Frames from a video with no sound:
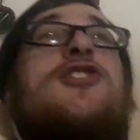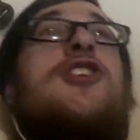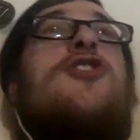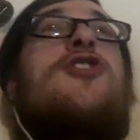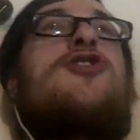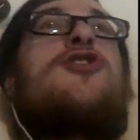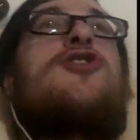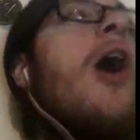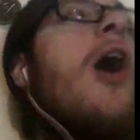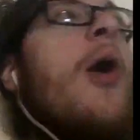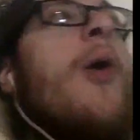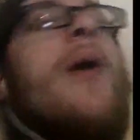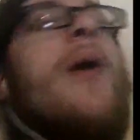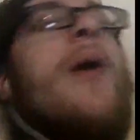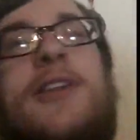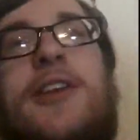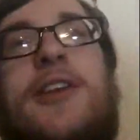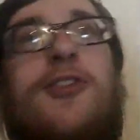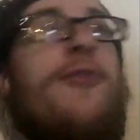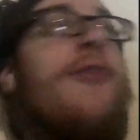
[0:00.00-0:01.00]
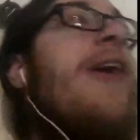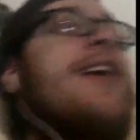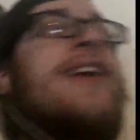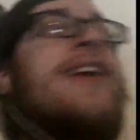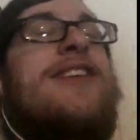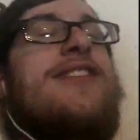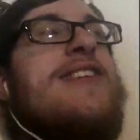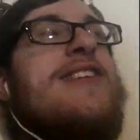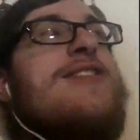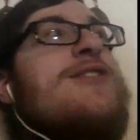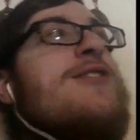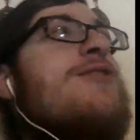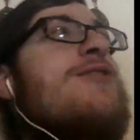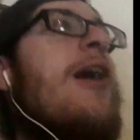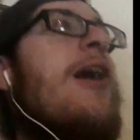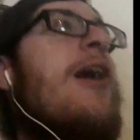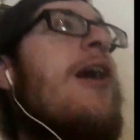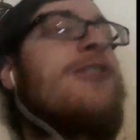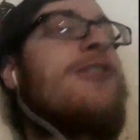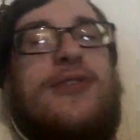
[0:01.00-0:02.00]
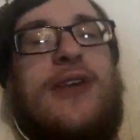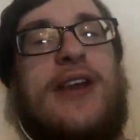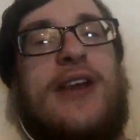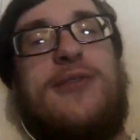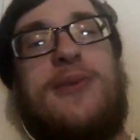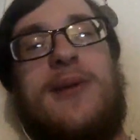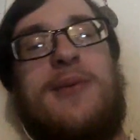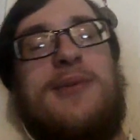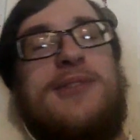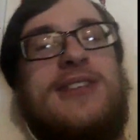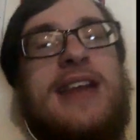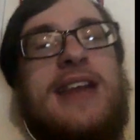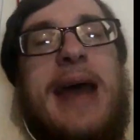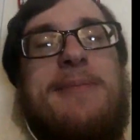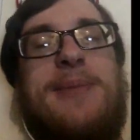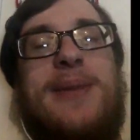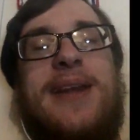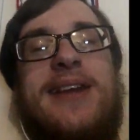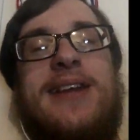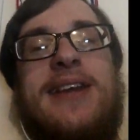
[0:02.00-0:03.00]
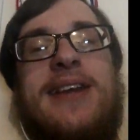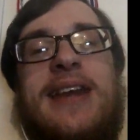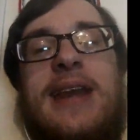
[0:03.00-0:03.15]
Cesaro. Did you fucking see Cesaro's face when it was happening?